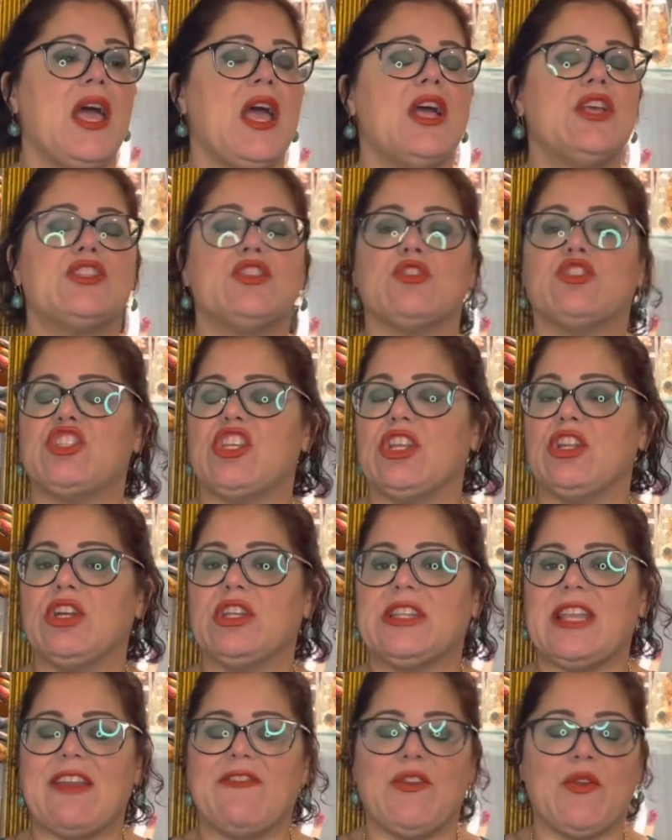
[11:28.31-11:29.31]
So she
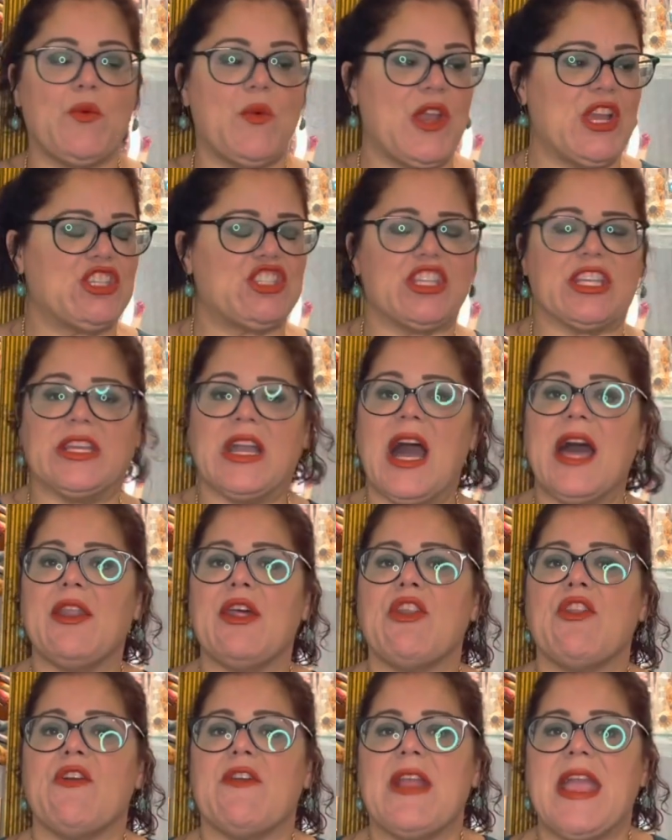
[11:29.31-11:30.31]
looked everywhere. She got
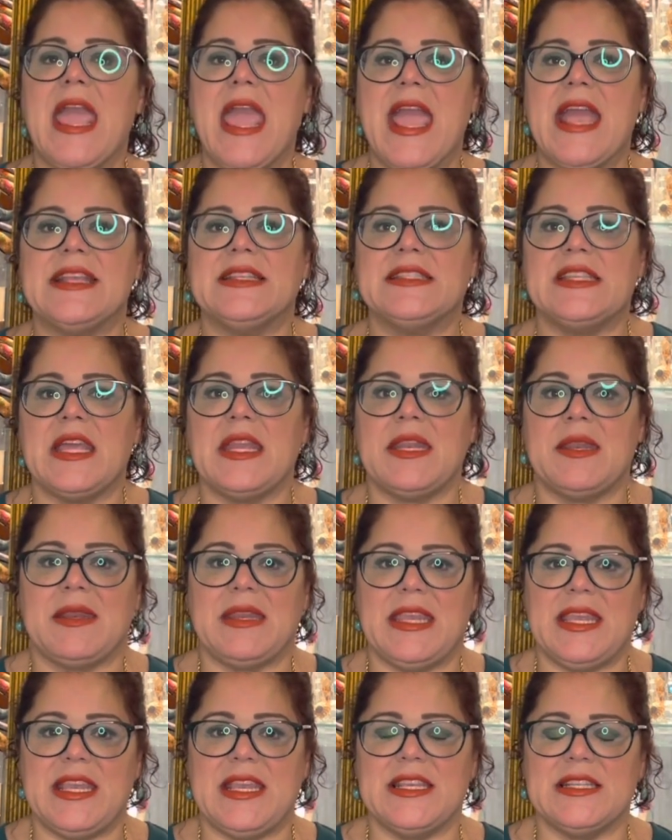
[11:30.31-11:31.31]
on her hands and
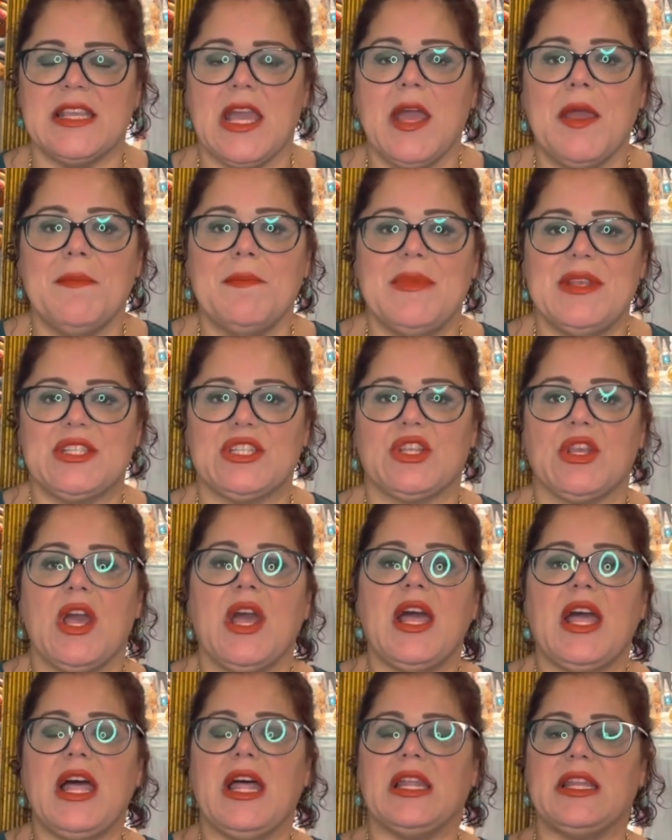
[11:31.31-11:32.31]
knees, Miss
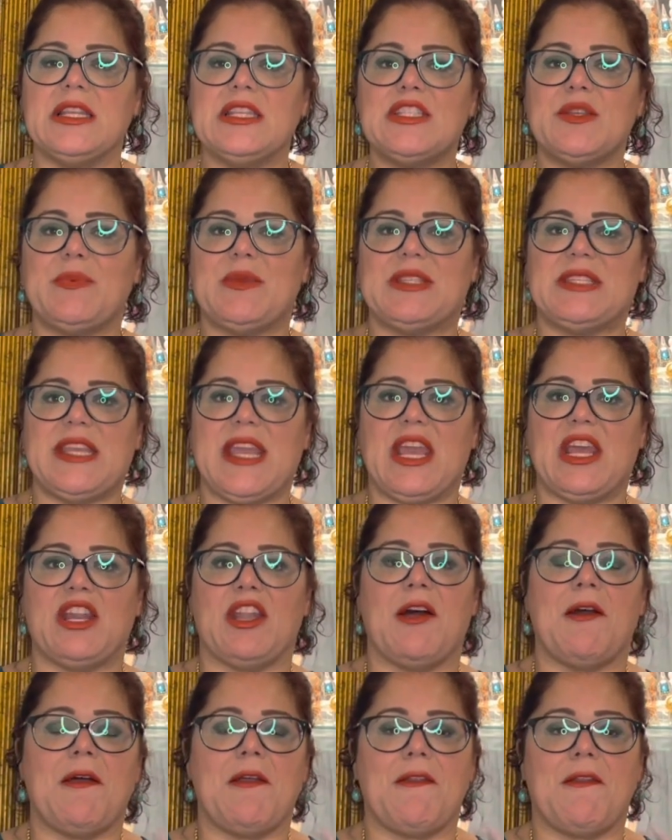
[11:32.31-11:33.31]
Elizabeth
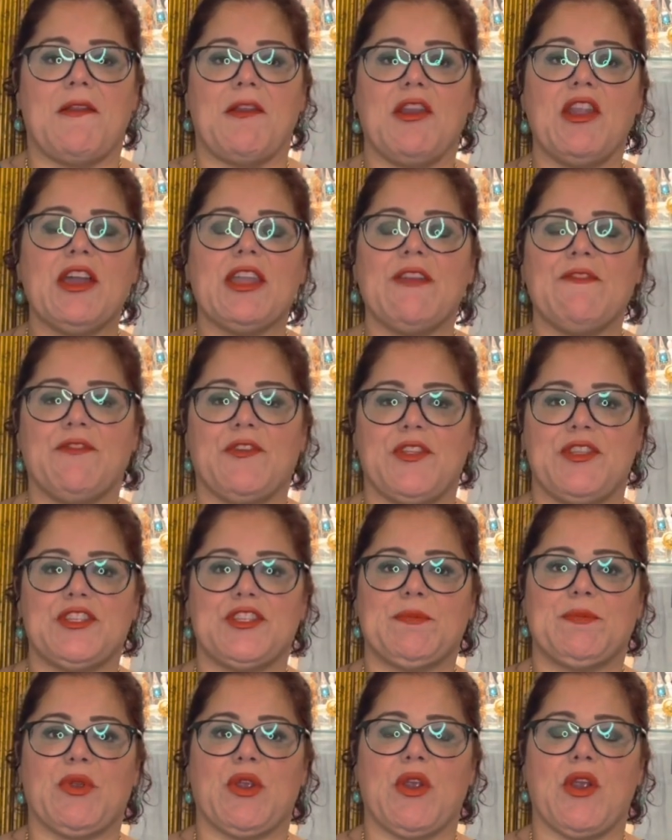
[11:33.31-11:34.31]
Taylor, looking for this
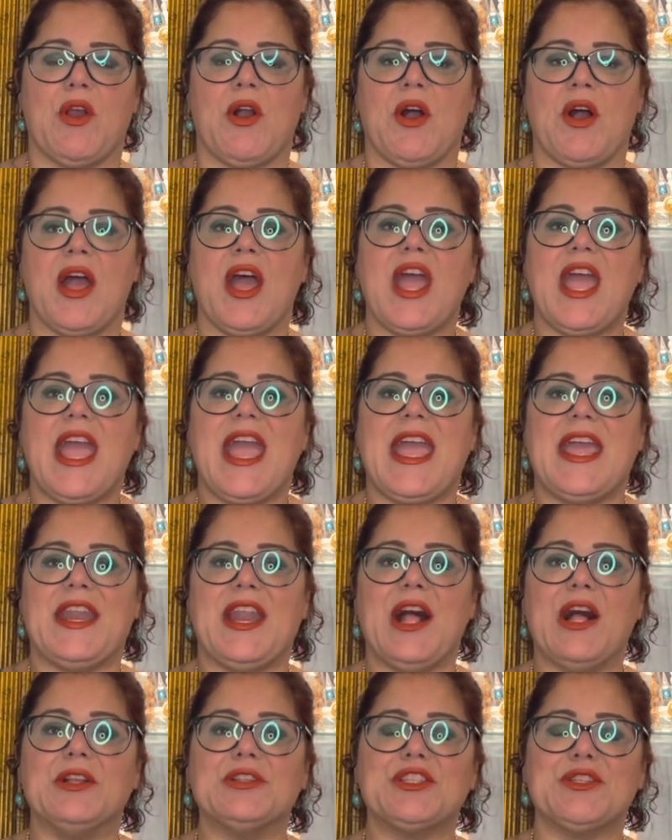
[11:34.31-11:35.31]
pearl, and
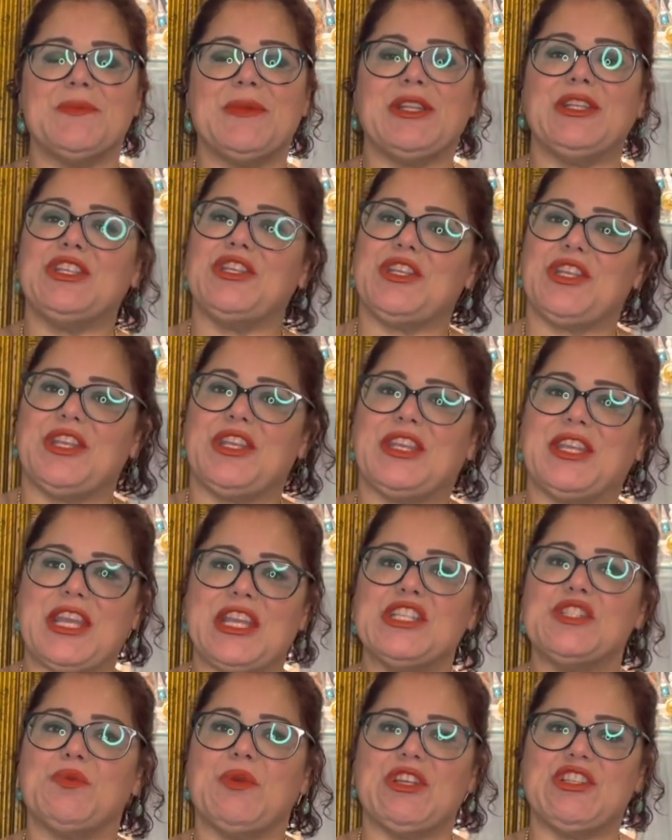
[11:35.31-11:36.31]
ultimately,
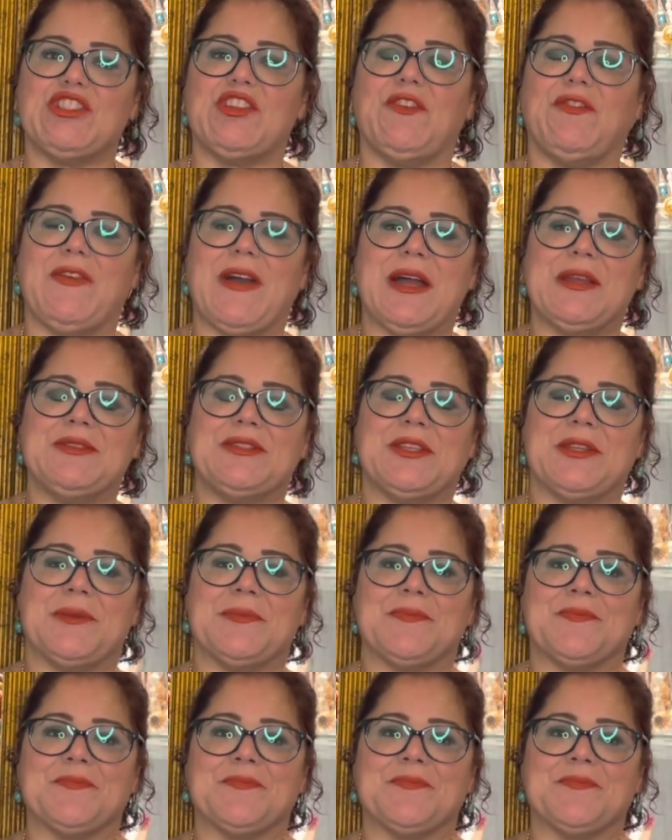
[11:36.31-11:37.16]
guess where she found it?